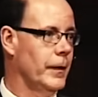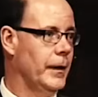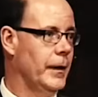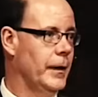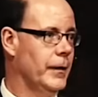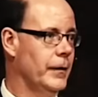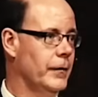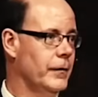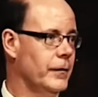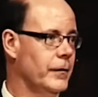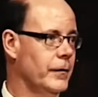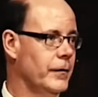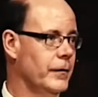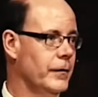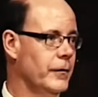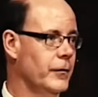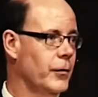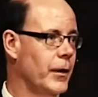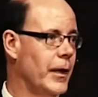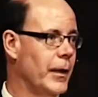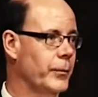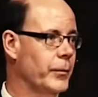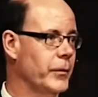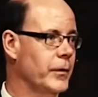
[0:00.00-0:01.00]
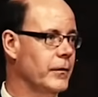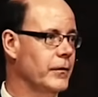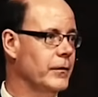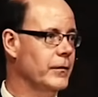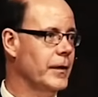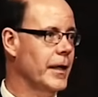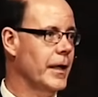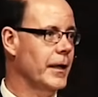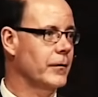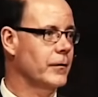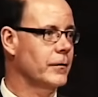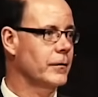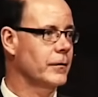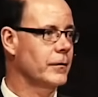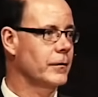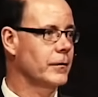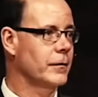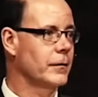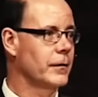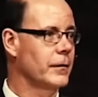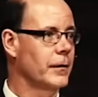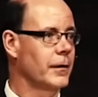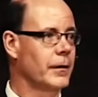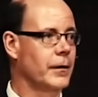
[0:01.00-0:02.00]
And it says he dropped his nets
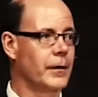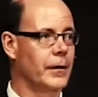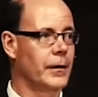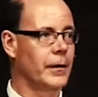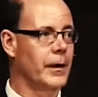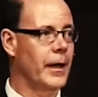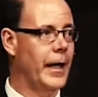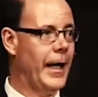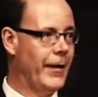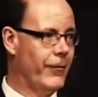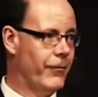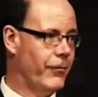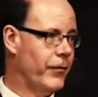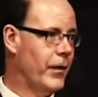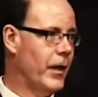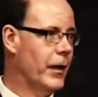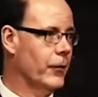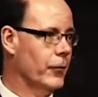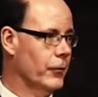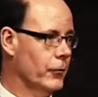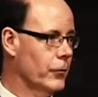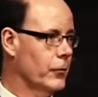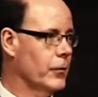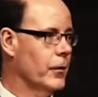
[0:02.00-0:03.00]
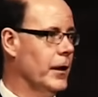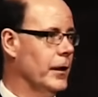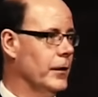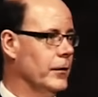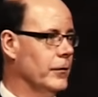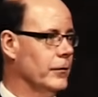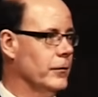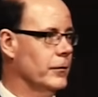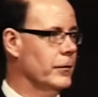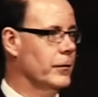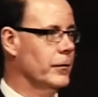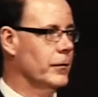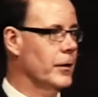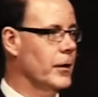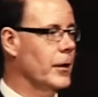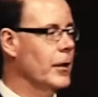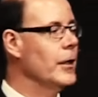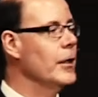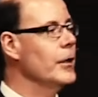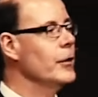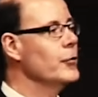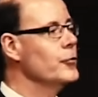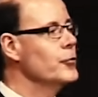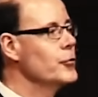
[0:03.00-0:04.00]
and followed Christ.
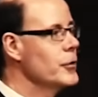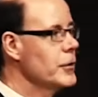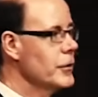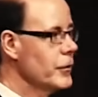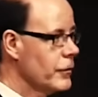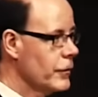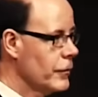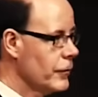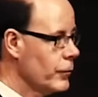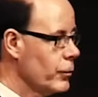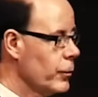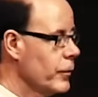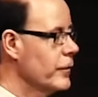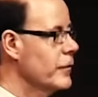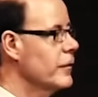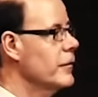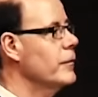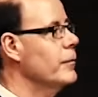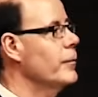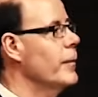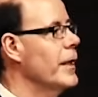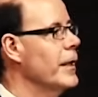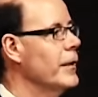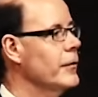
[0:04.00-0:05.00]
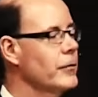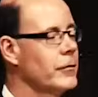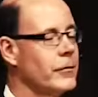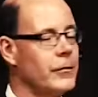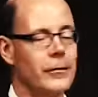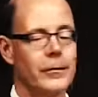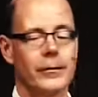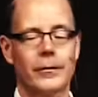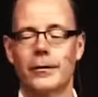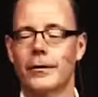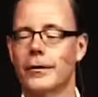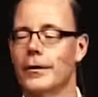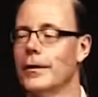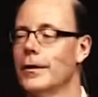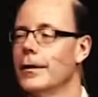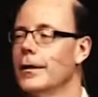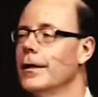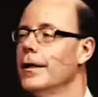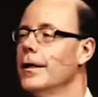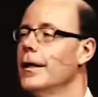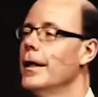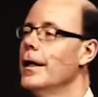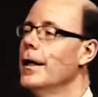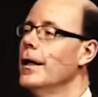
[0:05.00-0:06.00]
Jesus was his master.
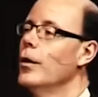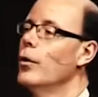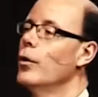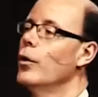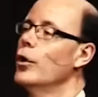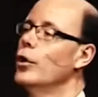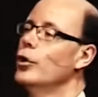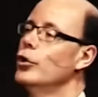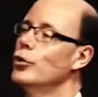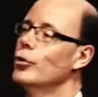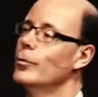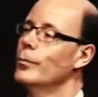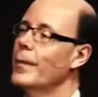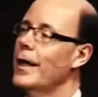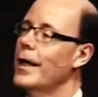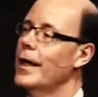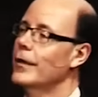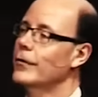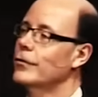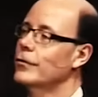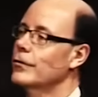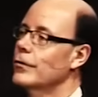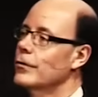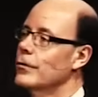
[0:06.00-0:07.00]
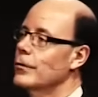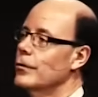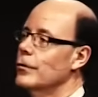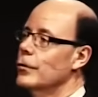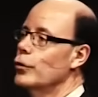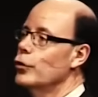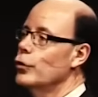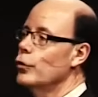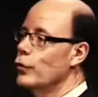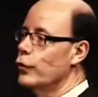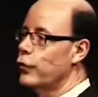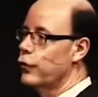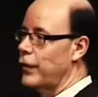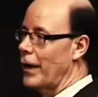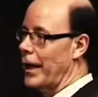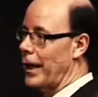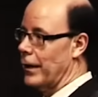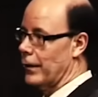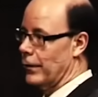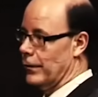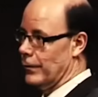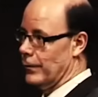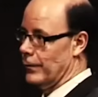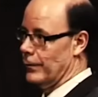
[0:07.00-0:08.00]
Your master, you
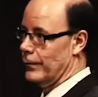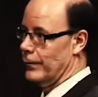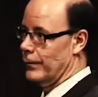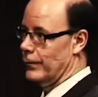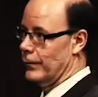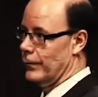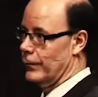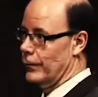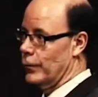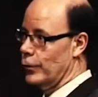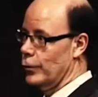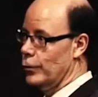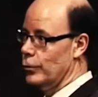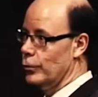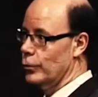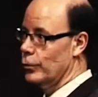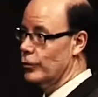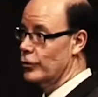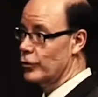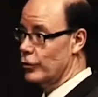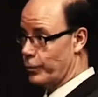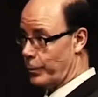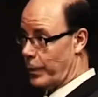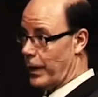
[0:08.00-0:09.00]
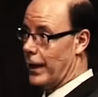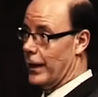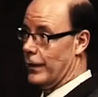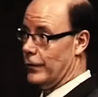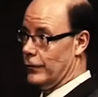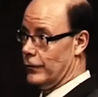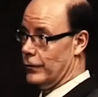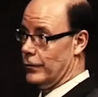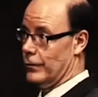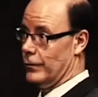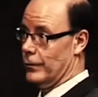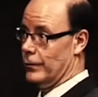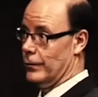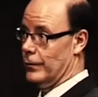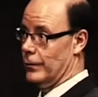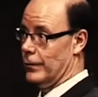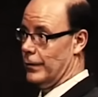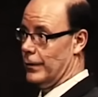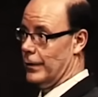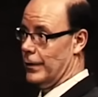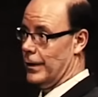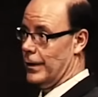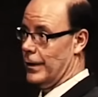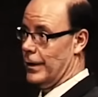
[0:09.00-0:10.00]
follow, you respond to,
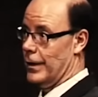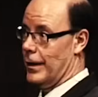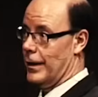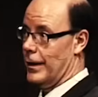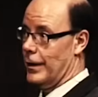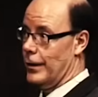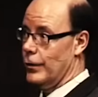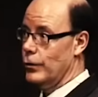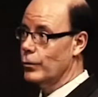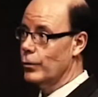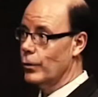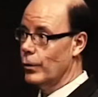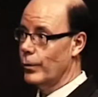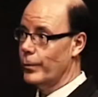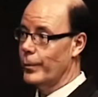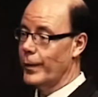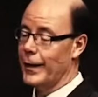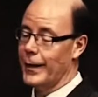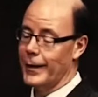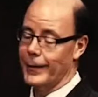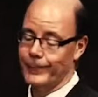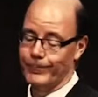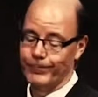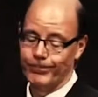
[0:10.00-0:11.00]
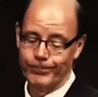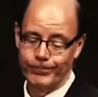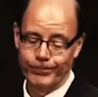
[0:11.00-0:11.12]
you obey.